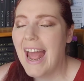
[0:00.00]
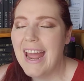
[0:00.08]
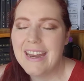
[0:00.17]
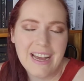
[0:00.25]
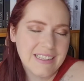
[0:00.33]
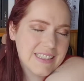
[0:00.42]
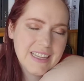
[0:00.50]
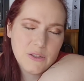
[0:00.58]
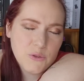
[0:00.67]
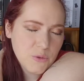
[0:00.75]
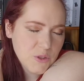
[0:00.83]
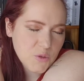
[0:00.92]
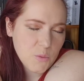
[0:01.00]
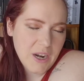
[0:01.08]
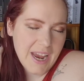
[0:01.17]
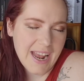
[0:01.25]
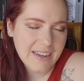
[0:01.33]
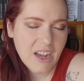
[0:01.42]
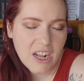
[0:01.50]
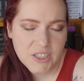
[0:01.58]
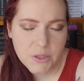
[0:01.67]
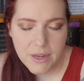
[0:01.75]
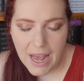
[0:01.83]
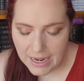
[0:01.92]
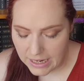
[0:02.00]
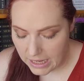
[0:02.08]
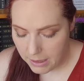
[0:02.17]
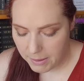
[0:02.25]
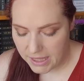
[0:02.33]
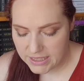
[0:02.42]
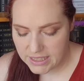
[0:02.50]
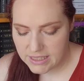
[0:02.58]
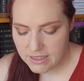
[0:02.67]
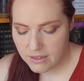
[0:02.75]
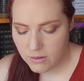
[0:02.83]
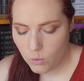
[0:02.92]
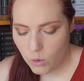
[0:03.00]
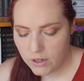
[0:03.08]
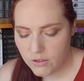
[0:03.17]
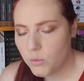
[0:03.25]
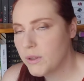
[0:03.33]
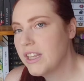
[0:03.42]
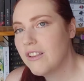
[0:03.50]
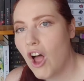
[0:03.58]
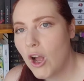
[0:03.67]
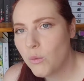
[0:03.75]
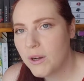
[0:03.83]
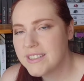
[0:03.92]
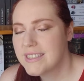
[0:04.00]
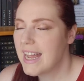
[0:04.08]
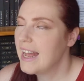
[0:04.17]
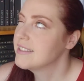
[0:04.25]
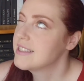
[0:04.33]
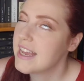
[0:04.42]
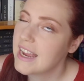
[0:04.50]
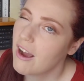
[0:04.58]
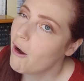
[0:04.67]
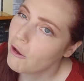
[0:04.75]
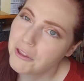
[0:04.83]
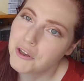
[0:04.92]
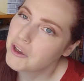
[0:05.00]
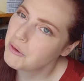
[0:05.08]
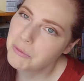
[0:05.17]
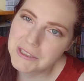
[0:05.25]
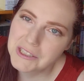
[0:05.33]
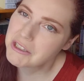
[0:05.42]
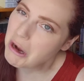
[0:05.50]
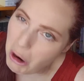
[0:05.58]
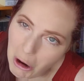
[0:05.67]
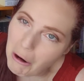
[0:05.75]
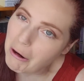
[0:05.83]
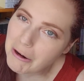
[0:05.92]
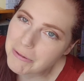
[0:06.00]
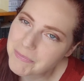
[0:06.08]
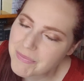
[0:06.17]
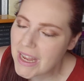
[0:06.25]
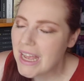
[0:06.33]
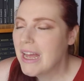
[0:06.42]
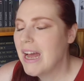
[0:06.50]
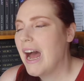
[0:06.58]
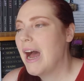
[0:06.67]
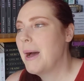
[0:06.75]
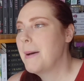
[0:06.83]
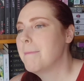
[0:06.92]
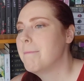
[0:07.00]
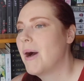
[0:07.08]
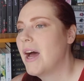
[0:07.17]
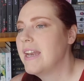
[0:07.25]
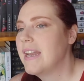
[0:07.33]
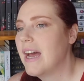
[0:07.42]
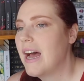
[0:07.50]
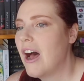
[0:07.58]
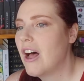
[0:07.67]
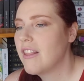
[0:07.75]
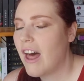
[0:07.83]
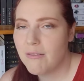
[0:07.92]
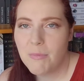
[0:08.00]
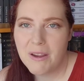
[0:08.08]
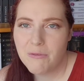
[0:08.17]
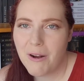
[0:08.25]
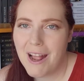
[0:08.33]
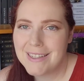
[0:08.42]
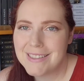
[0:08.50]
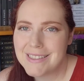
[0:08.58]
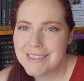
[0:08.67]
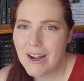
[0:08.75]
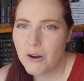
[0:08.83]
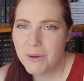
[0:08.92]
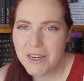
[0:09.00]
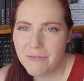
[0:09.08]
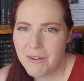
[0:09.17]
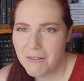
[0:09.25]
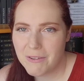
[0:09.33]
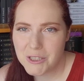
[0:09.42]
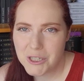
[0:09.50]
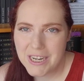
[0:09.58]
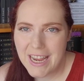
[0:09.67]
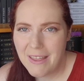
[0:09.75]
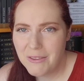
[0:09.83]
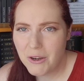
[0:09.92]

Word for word: And Isolation was one I hadn't got to yet because it's a, one of the really long ones, as they all the good ones are. Um, but a lot of my friends are reading fan fiction again.